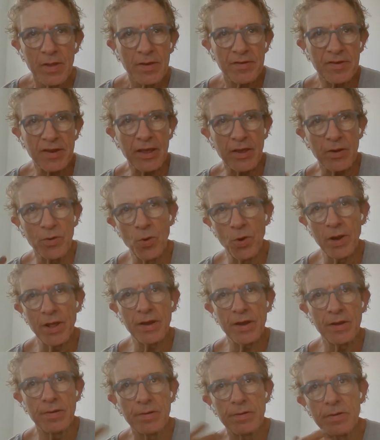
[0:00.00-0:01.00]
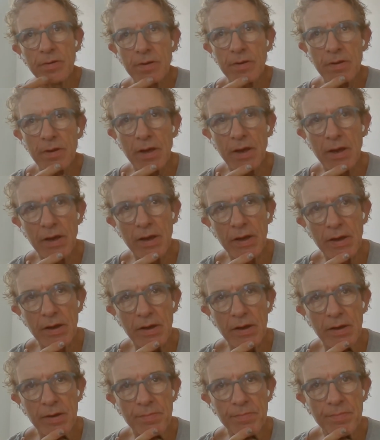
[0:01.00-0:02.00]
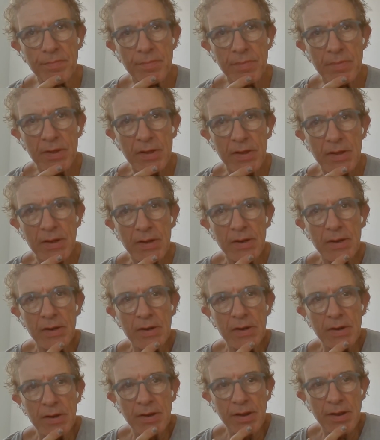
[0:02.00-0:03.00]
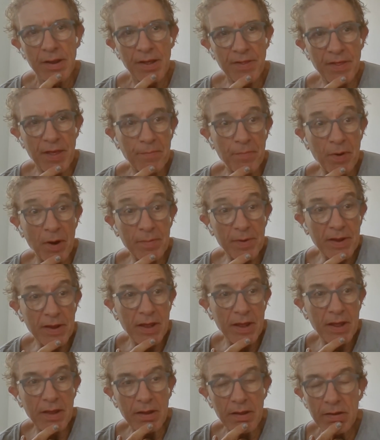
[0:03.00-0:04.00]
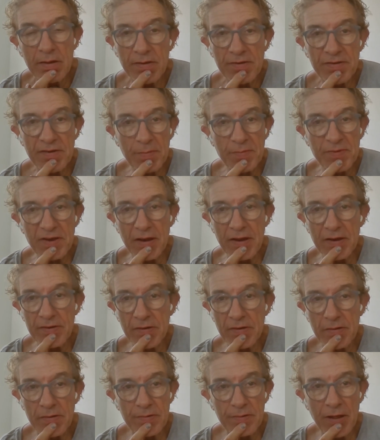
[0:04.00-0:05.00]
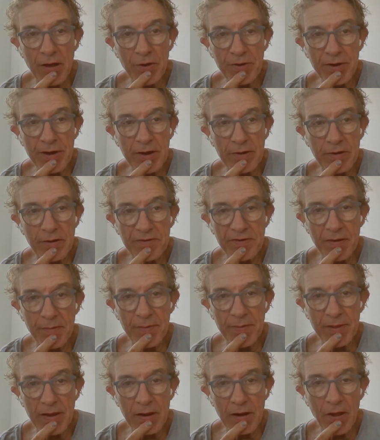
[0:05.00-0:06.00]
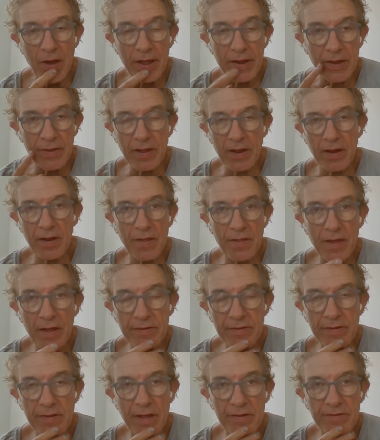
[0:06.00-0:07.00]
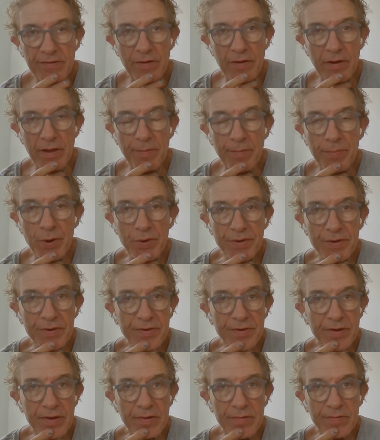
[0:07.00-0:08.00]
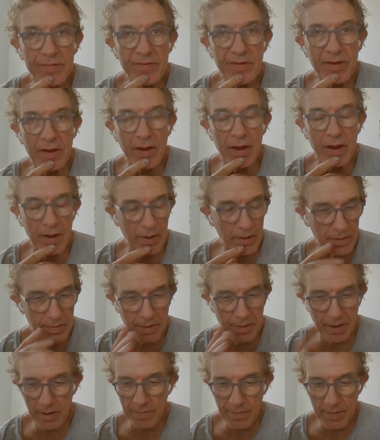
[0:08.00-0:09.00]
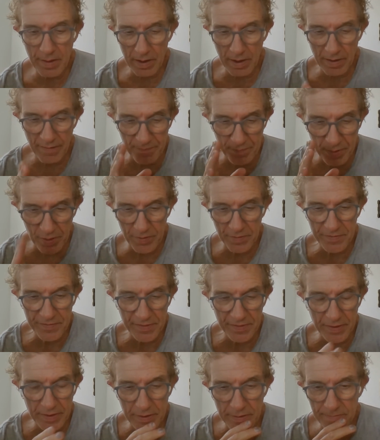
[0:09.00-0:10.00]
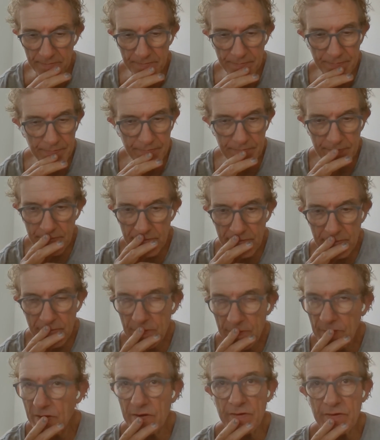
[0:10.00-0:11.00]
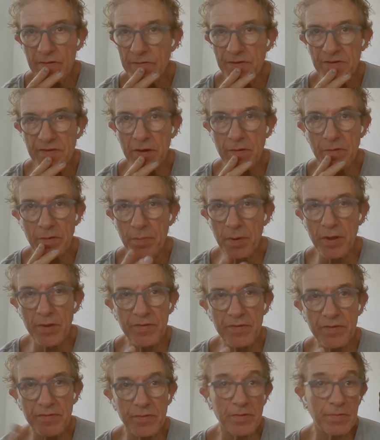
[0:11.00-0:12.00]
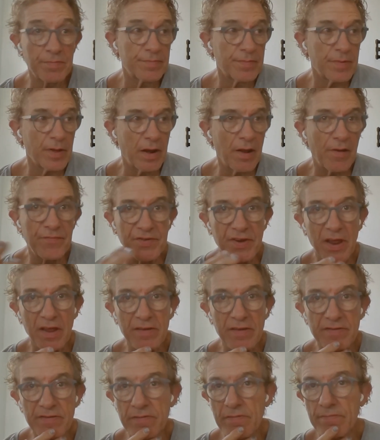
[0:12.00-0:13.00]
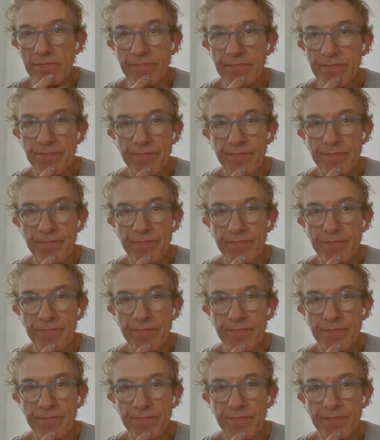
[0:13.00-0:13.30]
Take it all in. And then probably, at some stage you'll hone in on something you like, and that's really important too. So I love blues. I'm going to just stick with blues, or I love jazz and